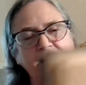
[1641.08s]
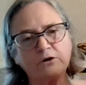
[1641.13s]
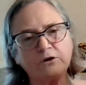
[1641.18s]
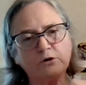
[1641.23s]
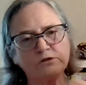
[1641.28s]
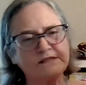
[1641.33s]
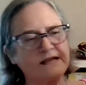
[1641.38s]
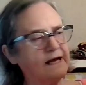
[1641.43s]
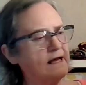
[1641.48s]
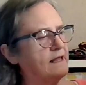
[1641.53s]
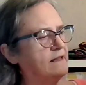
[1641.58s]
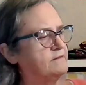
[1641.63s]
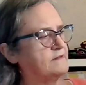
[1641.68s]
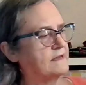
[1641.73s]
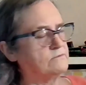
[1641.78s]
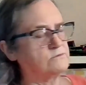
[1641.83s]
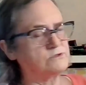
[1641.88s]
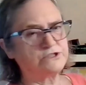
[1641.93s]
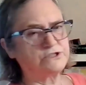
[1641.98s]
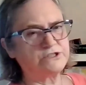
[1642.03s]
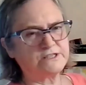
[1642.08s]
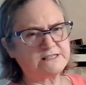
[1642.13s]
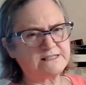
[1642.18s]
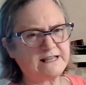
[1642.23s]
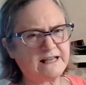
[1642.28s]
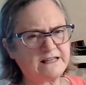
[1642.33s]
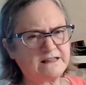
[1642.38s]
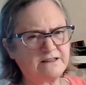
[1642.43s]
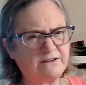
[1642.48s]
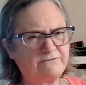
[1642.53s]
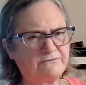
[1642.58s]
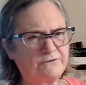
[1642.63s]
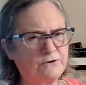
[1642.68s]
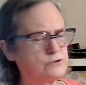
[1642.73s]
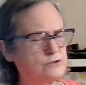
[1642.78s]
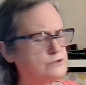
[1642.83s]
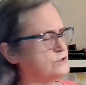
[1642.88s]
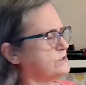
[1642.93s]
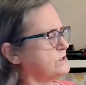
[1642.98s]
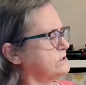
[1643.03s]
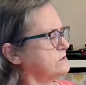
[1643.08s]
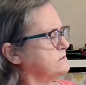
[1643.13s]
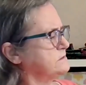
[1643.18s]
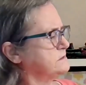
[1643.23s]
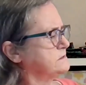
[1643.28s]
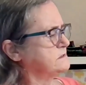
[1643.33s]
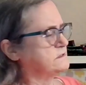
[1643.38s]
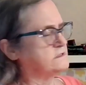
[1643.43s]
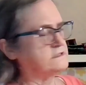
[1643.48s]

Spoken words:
And it goes on. That was just like the first